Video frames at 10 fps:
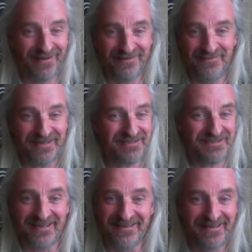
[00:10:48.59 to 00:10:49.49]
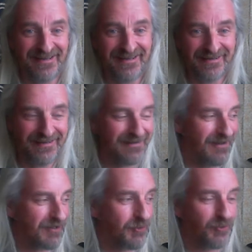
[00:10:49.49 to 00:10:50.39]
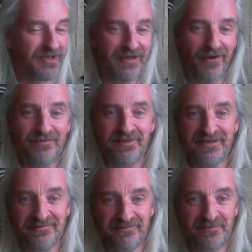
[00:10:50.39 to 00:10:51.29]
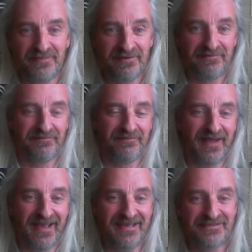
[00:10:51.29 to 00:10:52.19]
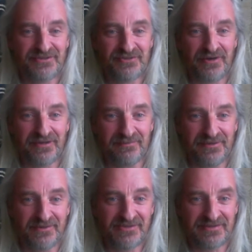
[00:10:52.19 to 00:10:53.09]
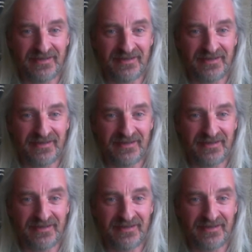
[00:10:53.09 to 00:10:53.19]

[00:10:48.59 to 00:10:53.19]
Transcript: a mixture, a cornucopia of heinous drug abuse,